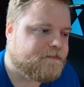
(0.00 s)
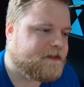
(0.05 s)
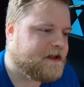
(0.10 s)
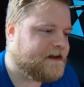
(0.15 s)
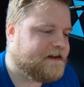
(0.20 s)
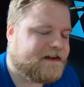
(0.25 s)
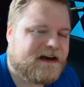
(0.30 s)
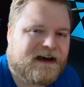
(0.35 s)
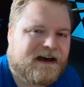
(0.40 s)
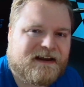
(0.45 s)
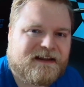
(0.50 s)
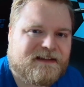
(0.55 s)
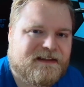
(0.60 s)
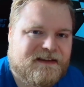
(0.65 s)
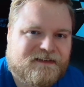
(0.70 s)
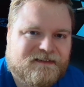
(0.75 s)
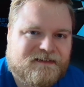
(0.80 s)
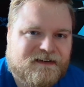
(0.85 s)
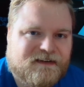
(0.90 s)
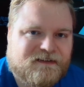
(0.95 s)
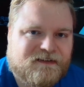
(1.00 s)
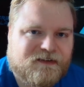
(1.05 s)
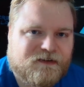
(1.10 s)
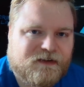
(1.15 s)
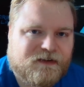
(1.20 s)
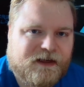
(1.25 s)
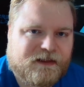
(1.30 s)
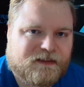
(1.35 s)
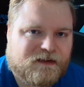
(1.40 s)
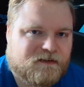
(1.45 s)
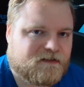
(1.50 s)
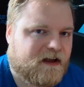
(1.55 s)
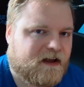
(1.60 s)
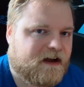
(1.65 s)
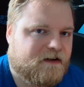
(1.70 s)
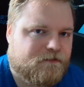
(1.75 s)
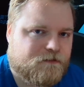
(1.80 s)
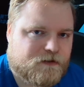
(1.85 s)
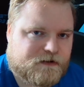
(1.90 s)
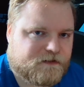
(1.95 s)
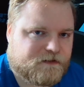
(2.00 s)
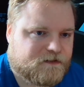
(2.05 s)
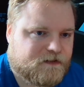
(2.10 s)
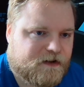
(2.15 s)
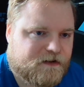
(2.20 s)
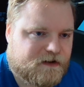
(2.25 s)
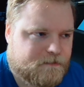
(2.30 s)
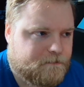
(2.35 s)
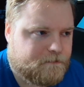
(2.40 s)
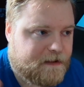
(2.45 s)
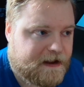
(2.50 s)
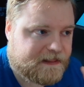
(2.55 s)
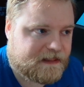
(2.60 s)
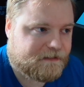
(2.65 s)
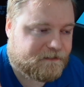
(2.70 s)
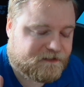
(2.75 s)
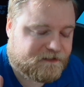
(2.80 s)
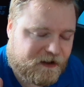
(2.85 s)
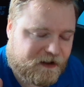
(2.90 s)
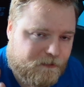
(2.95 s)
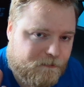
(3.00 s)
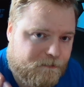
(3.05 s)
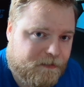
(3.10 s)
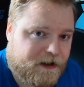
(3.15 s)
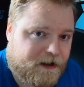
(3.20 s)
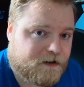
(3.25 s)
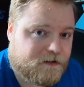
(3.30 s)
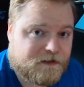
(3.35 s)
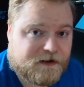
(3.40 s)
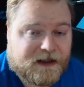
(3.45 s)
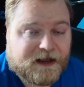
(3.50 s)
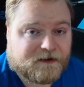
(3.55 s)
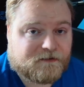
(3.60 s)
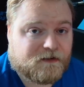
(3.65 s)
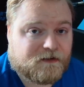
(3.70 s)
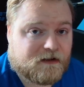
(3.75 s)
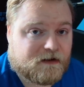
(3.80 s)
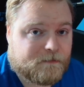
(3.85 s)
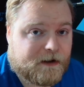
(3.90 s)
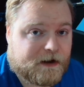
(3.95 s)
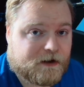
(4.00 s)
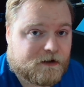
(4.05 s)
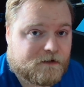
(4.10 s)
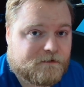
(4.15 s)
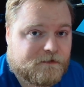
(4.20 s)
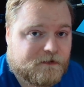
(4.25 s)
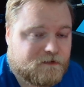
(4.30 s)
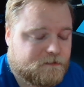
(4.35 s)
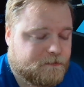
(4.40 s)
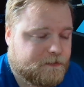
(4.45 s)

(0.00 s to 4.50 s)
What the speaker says: not at least until like the software is there to make them sound better than XLR microphones.